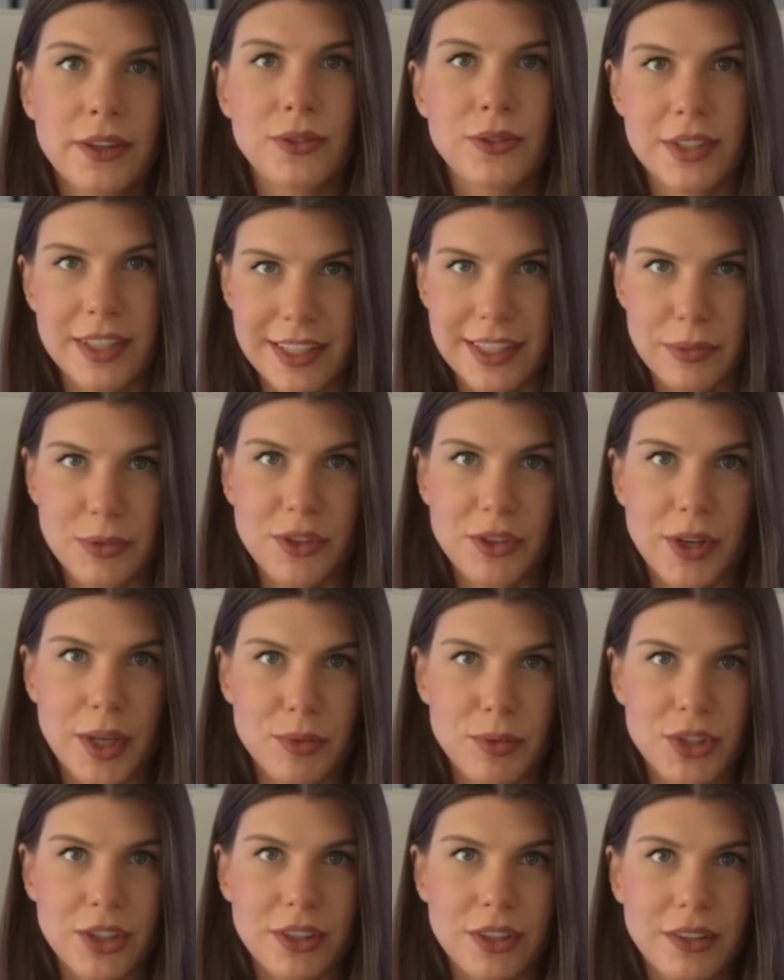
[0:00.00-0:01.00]
to the
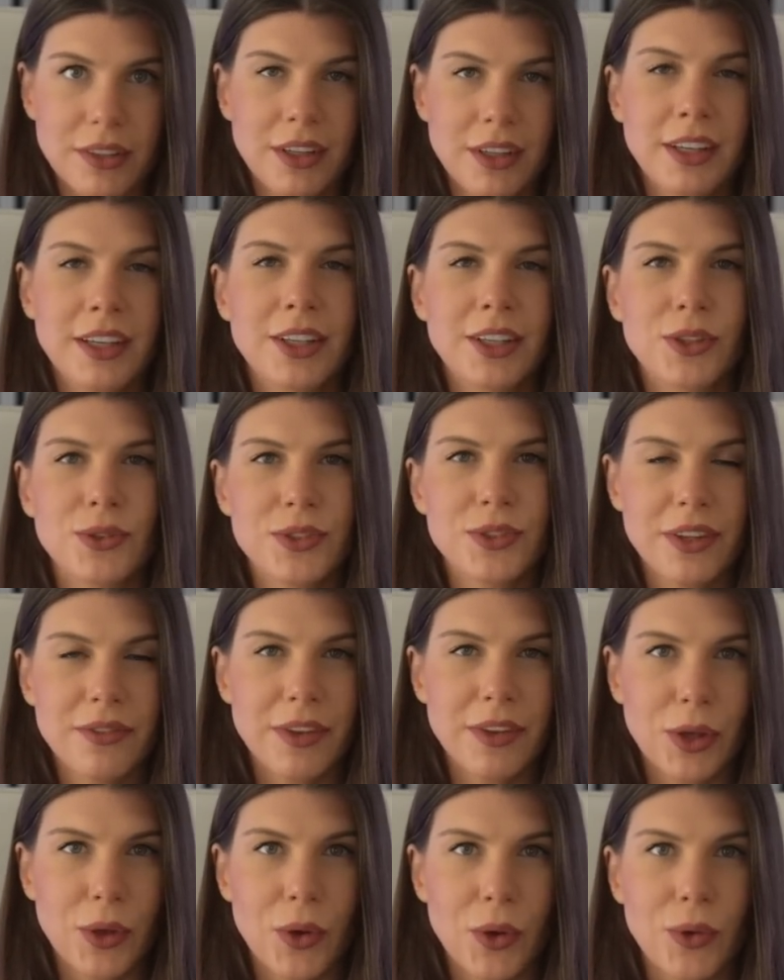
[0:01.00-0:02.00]
subscription using
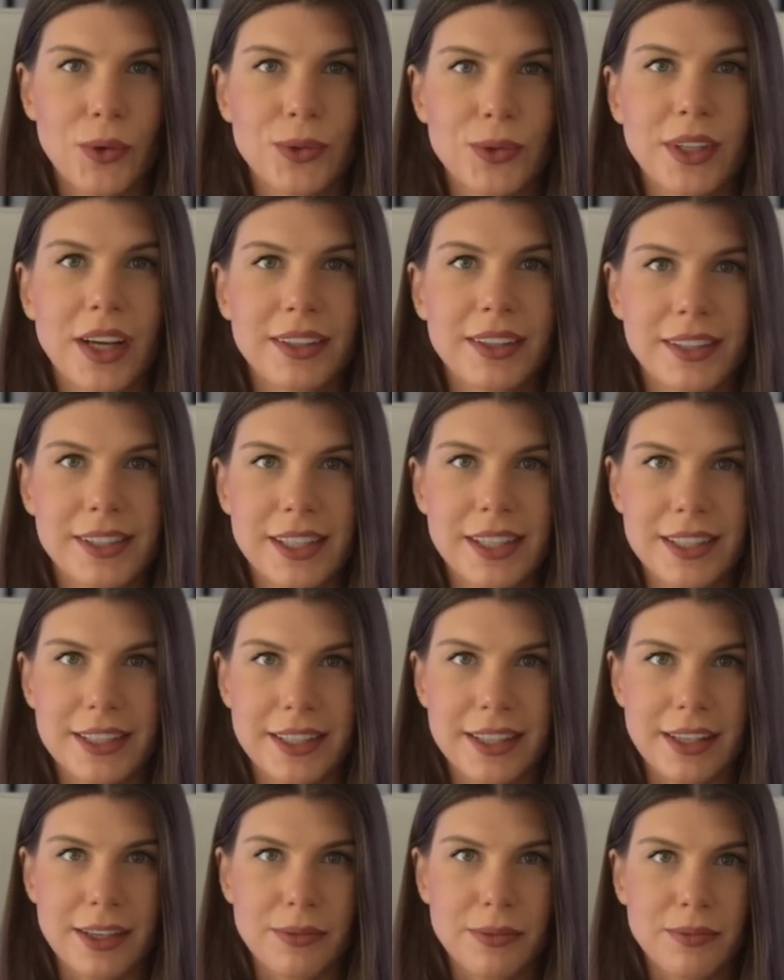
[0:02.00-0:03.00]
the code
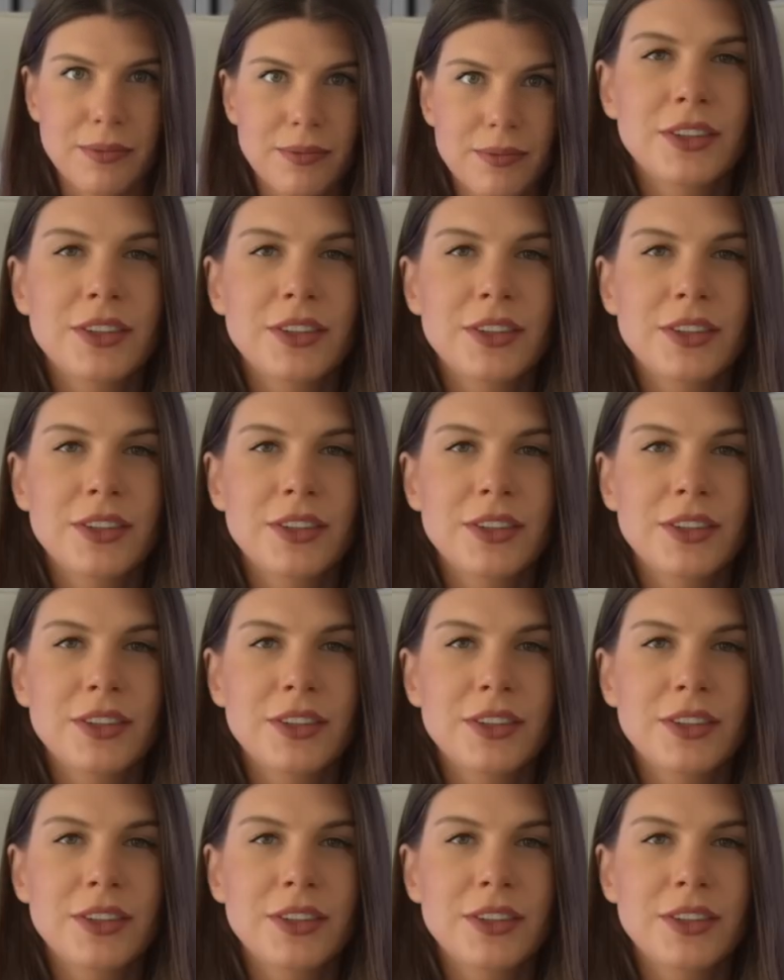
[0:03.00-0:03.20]
Anastasia.